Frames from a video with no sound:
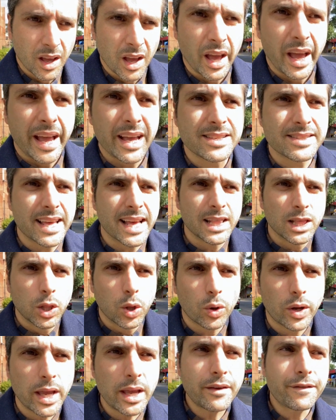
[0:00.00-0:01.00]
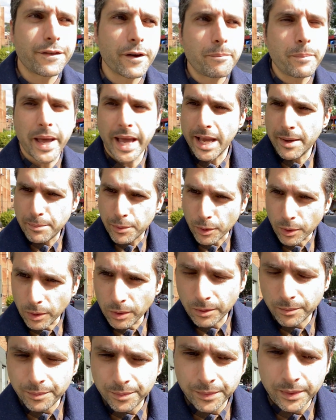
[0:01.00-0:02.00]
is they're looking for people
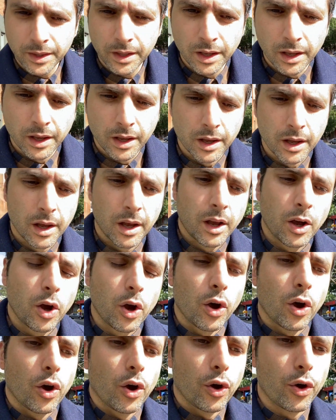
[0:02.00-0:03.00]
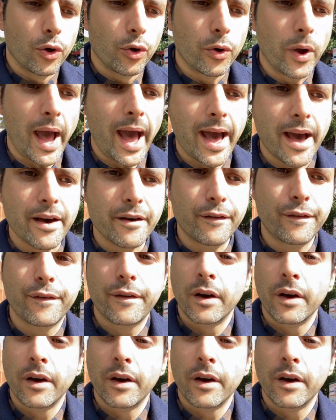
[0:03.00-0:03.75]
who have